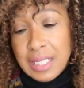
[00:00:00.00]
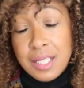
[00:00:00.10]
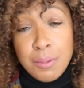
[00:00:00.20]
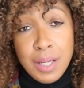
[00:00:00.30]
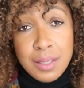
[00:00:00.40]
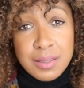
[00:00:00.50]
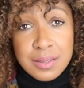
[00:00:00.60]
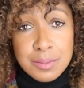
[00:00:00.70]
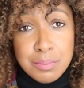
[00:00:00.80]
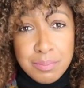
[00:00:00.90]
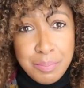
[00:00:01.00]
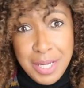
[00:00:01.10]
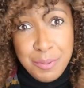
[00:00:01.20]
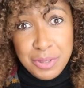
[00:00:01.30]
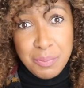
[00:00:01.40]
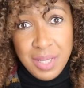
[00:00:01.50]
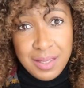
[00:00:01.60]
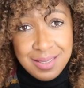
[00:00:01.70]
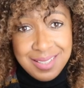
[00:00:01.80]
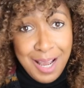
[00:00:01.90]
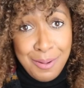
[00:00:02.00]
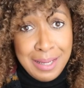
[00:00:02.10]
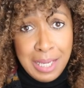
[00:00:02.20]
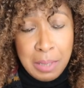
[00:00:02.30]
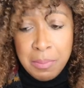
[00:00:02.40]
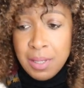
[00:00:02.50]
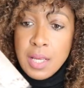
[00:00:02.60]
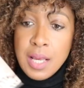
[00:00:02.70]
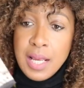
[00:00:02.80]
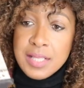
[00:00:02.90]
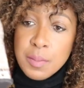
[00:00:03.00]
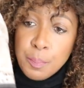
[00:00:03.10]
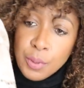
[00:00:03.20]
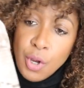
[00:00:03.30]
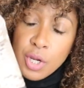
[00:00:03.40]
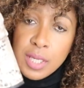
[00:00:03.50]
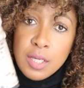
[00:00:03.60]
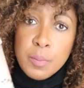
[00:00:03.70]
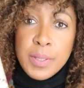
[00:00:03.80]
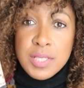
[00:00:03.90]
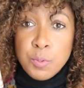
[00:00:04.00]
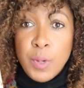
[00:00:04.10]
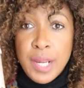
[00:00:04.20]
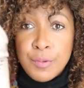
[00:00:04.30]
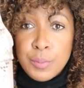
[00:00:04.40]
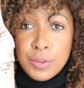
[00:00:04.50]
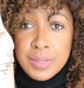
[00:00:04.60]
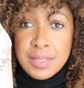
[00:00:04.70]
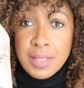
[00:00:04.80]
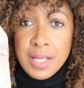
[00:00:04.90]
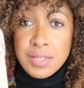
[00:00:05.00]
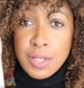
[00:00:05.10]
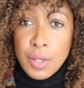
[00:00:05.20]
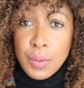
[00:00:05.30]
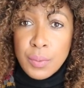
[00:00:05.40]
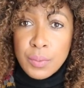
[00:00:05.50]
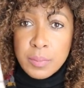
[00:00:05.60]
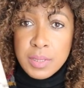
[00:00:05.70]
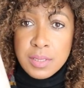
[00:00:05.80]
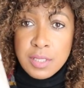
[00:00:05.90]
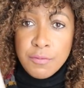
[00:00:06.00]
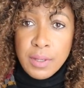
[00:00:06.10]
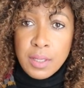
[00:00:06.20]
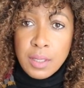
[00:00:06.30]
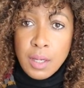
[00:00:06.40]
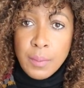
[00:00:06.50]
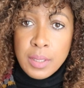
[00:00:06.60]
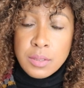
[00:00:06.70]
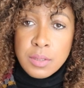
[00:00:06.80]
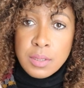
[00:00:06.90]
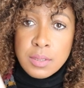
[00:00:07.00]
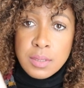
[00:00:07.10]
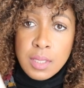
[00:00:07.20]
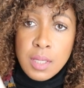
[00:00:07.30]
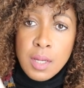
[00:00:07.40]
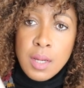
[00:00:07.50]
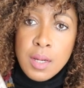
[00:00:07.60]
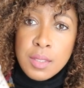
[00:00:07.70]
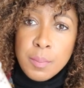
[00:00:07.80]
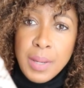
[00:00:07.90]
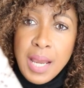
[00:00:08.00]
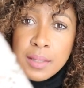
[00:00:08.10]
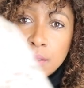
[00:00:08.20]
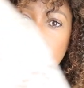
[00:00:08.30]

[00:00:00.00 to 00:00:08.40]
Anyway, just bear with me, it's how I am. It's a block heel, but it's wearable, isn't it? So let me just see if I can go in so you can see the pattern